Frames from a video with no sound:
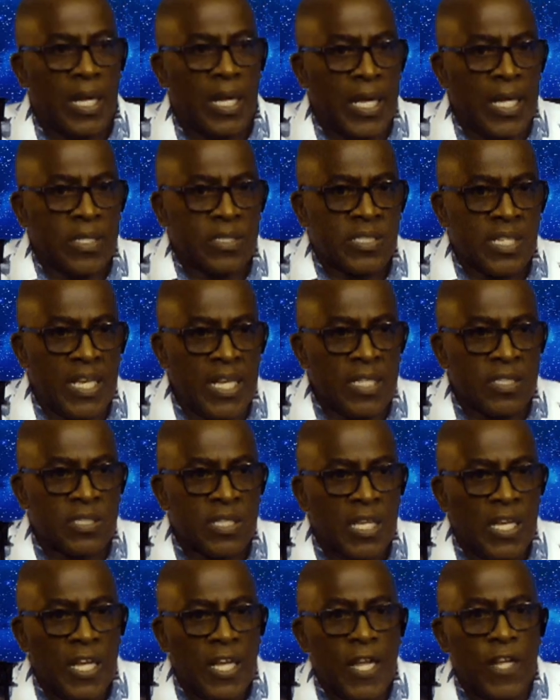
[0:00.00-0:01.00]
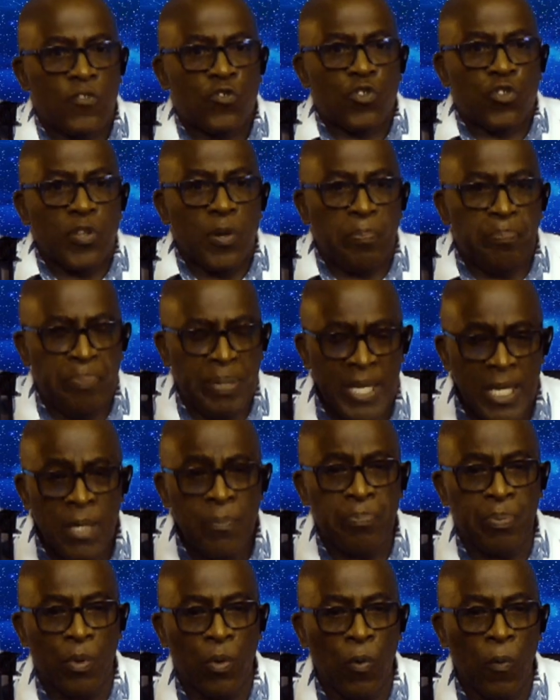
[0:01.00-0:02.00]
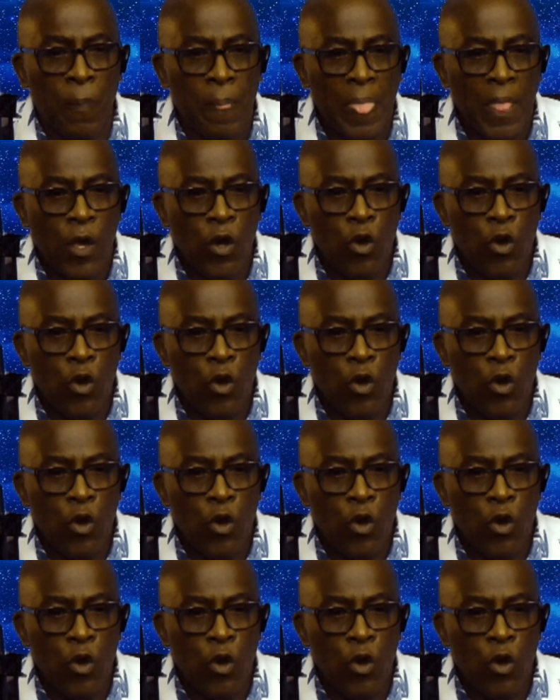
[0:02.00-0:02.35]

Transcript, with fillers: It's the people